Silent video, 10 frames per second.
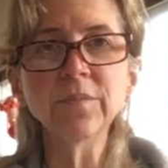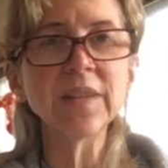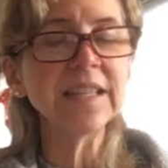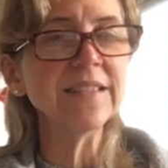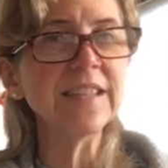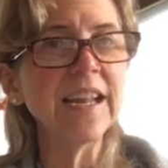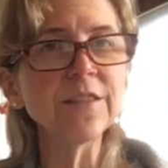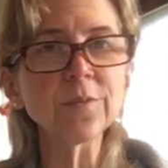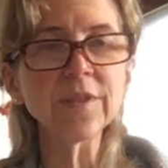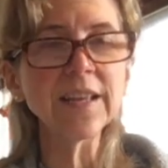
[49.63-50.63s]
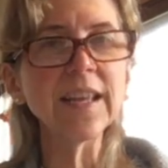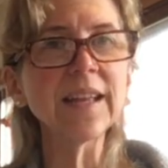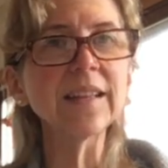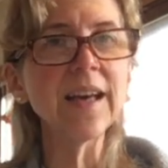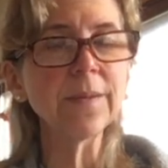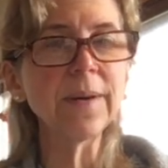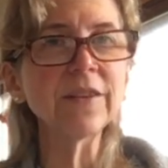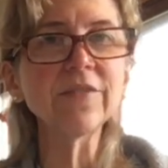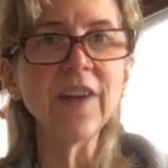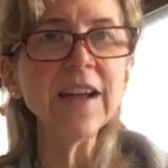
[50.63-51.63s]
These days we're thinking a lot
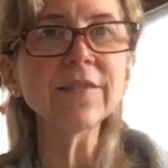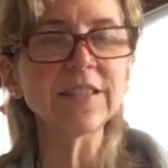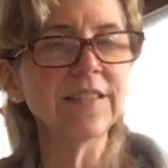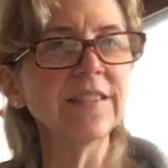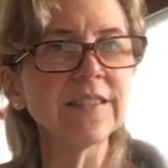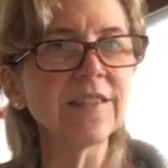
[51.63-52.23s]
about viruses.